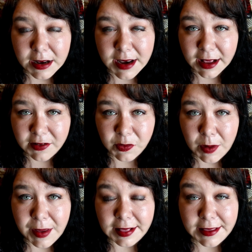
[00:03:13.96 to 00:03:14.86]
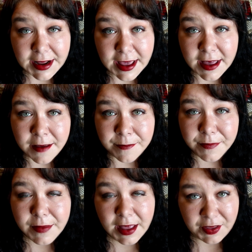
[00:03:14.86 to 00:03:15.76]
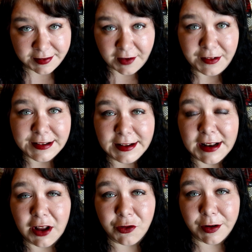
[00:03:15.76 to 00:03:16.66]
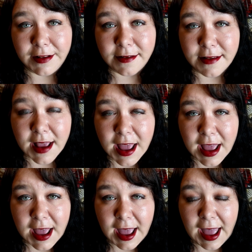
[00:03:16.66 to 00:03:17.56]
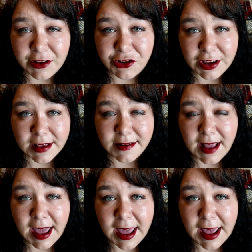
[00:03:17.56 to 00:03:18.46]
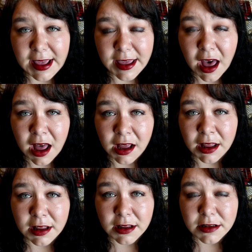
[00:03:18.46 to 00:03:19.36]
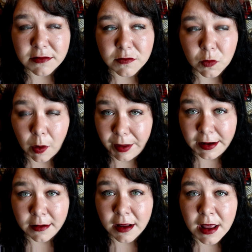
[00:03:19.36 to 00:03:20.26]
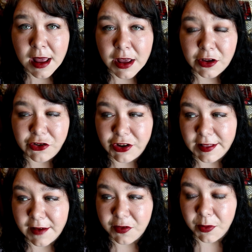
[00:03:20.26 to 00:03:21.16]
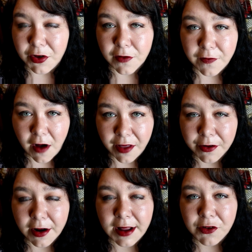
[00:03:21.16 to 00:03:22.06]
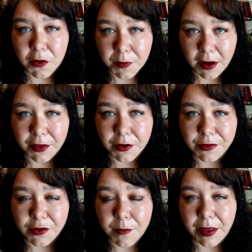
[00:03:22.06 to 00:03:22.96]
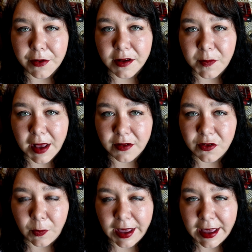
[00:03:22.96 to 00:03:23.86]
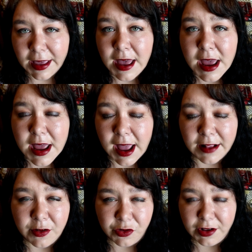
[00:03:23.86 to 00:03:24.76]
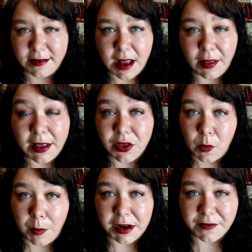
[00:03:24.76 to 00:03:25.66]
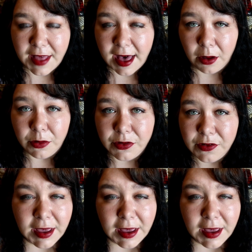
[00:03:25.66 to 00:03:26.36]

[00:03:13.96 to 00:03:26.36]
Next, we meet Lydia in the 1700s. And she is a young woman. She lives with her father and her brothers. Her mother has passed away. And so she's now like the woman of the house.